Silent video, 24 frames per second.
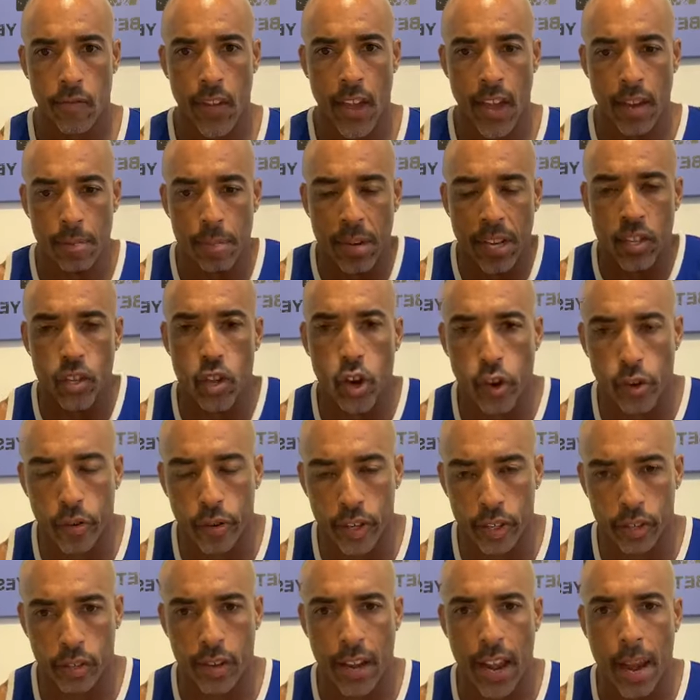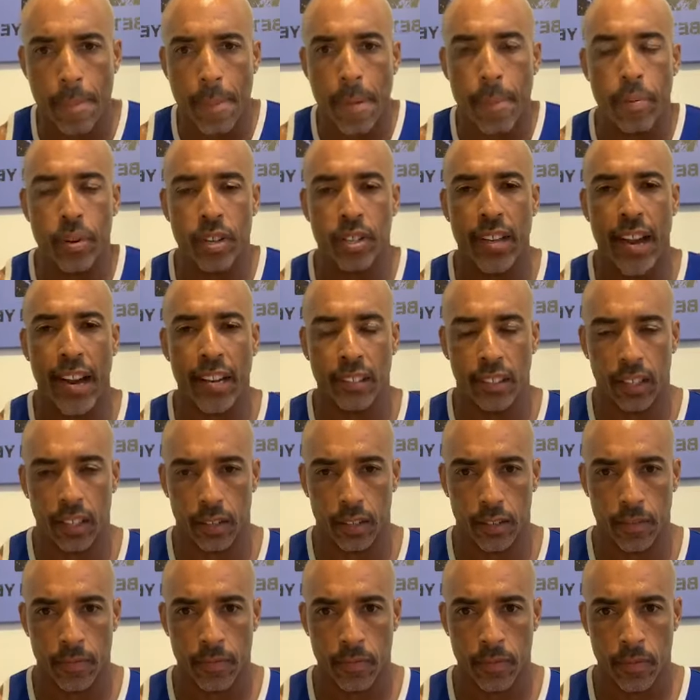and be nourished and be
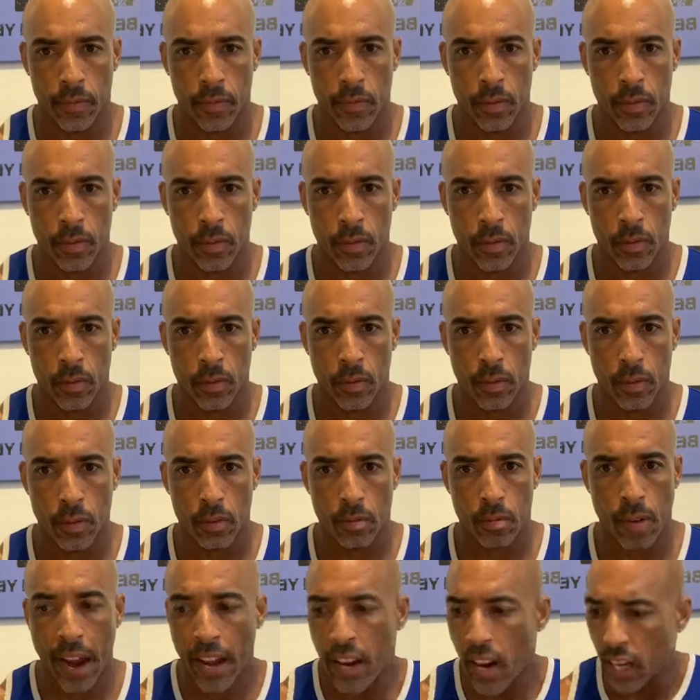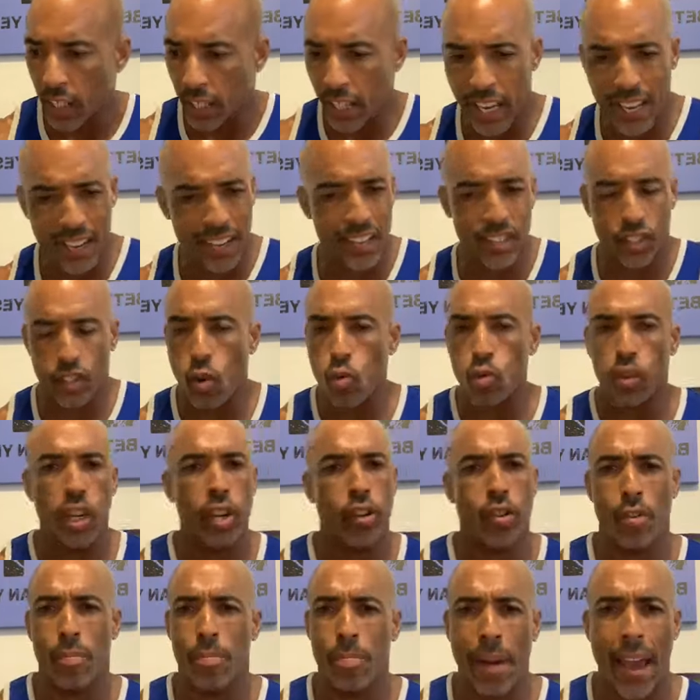protected, right? Again, there's no
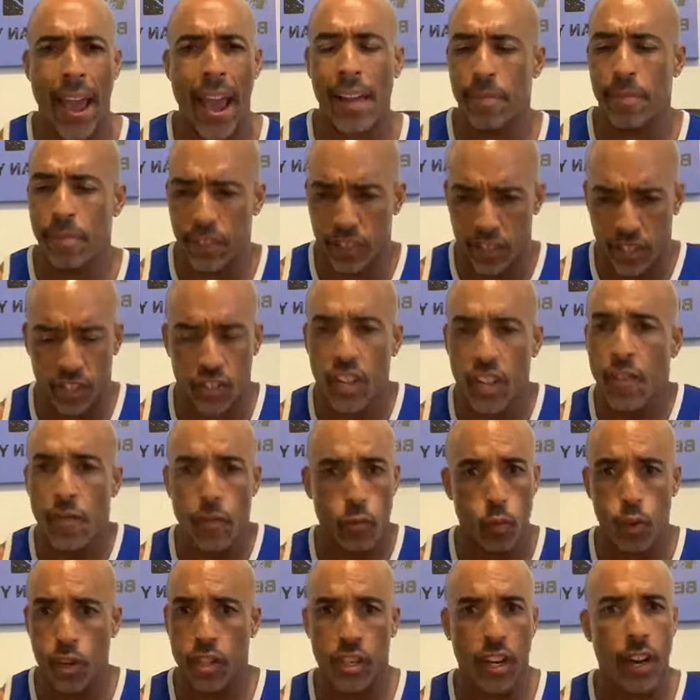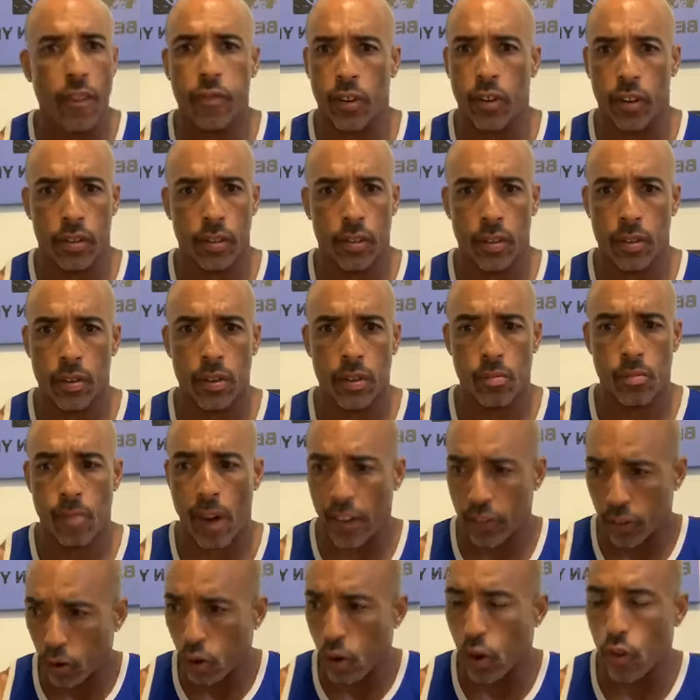good or bad. It's just we're different,
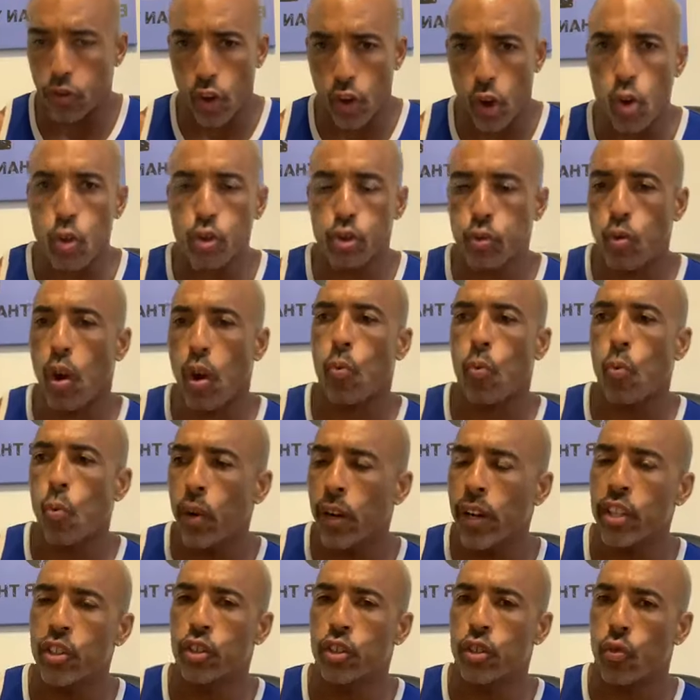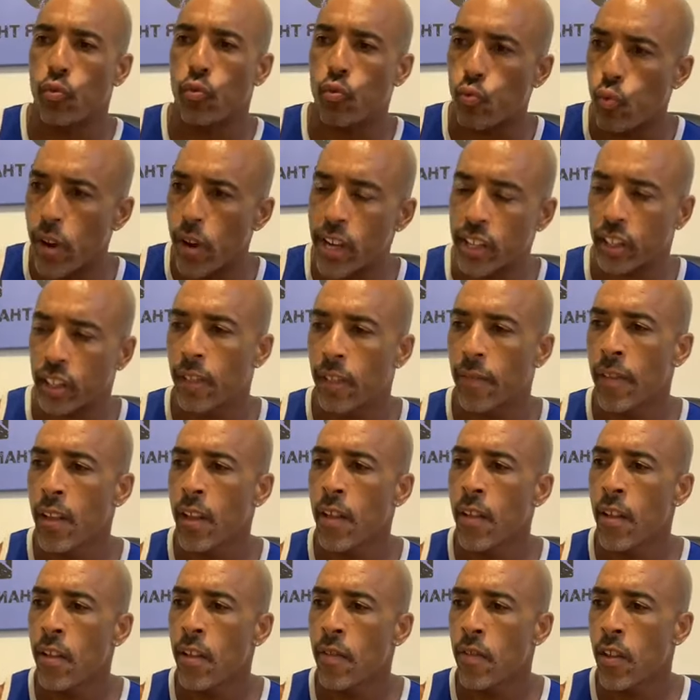right? There are those who are willing to risk
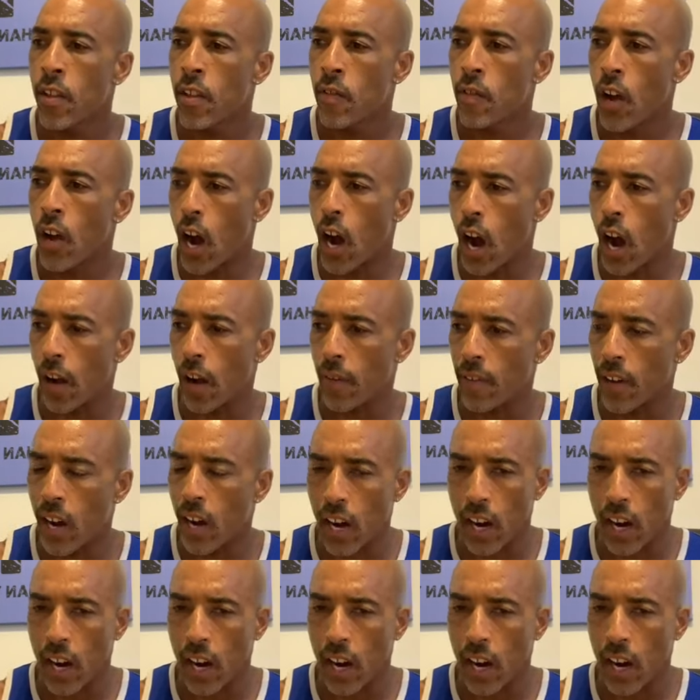falling